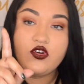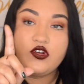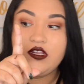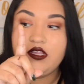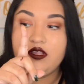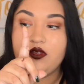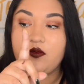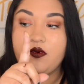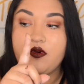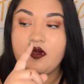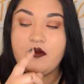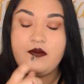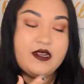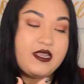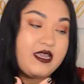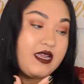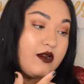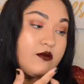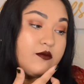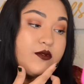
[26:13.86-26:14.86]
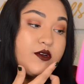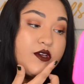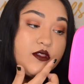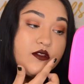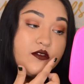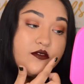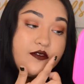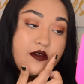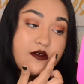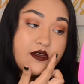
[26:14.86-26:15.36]
that off, and then, you know,
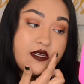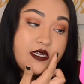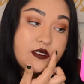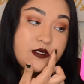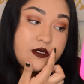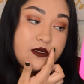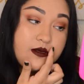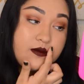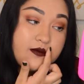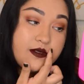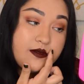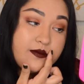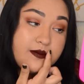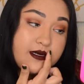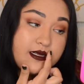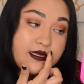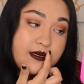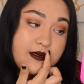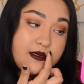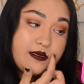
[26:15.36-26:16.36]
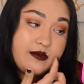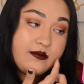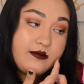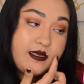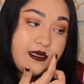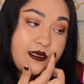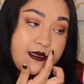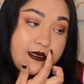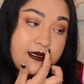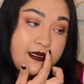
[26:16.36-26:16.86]
with concealer, fix
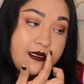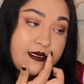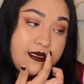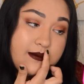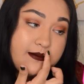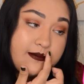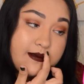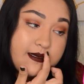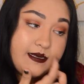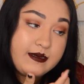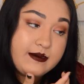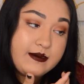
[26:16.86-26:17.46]
that, and then